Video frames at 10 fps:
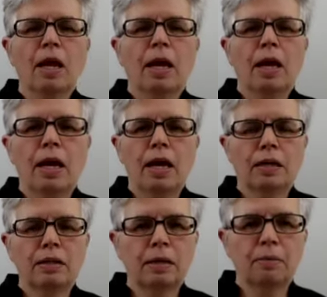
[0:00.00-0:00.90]

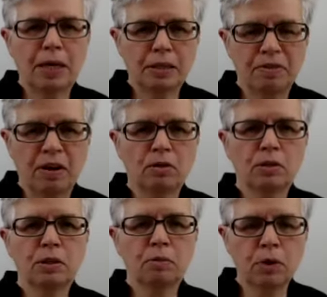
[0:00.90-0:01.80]
And in a passive
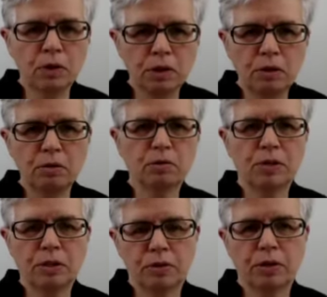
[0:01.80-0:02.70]
house, you wouldn't use
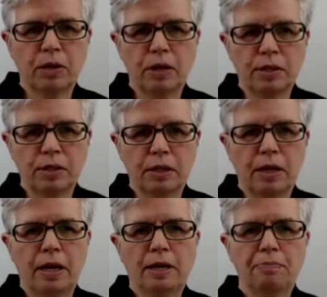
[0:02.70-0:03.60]
recirculated
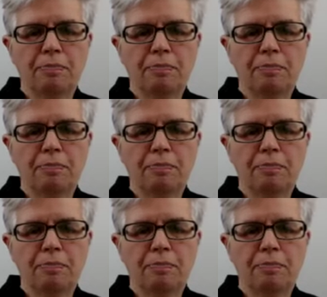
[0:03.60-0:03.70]
air.